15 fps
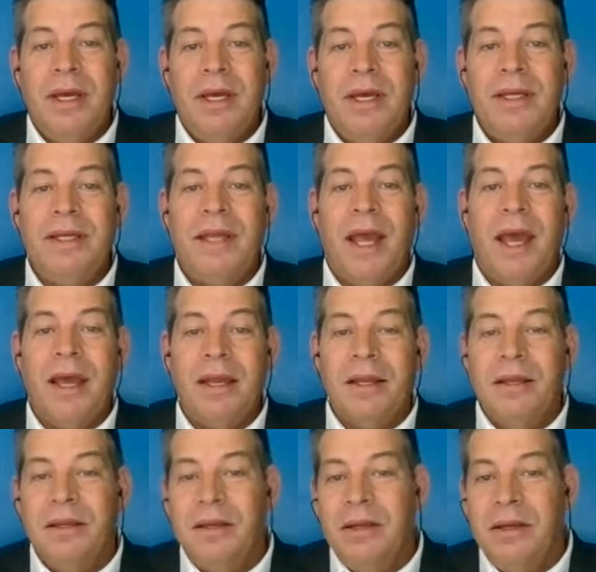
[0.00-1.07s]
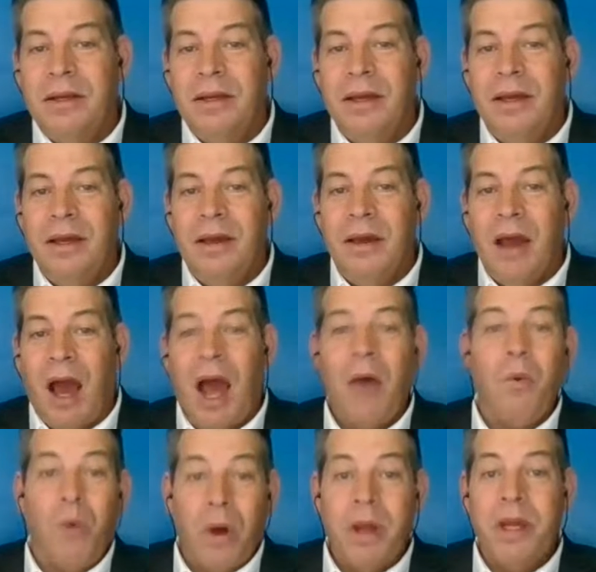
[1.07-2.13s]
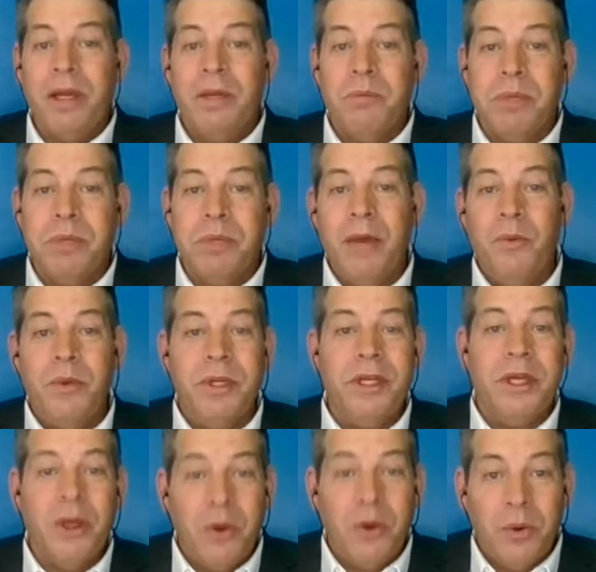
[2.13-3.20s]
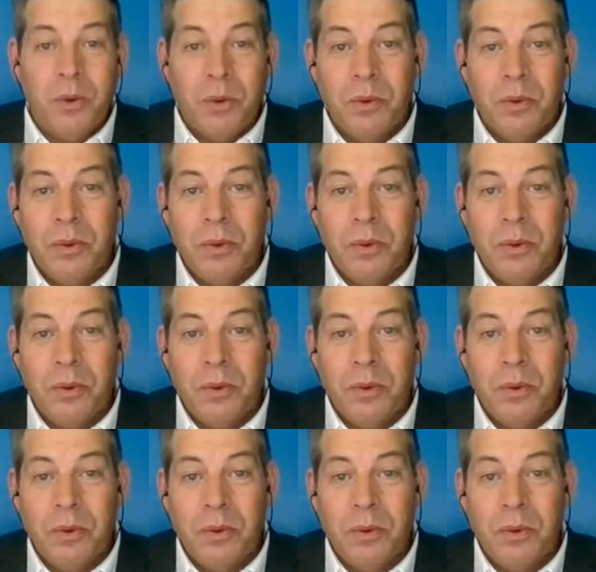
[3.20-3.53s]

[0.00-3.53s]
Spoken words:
And Daddy, I wanted to play with you.